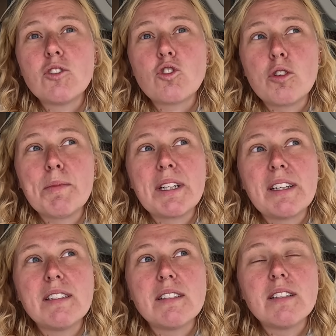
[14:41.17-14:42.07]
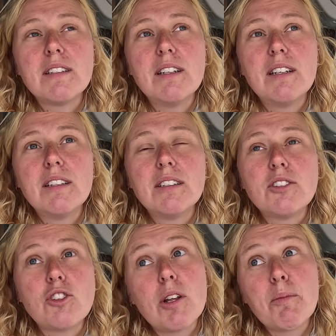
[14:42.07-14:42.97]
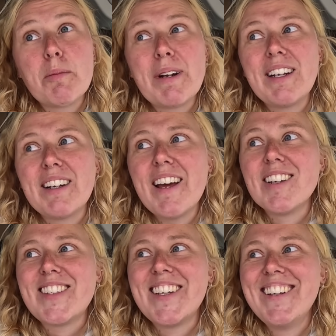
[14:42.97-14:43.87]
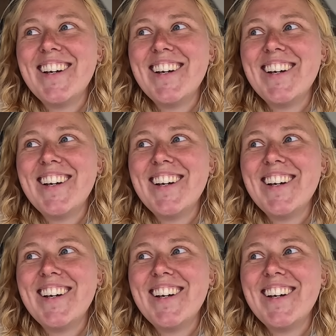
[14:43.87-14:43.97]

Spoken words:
traumatized, just like my brain, I guess.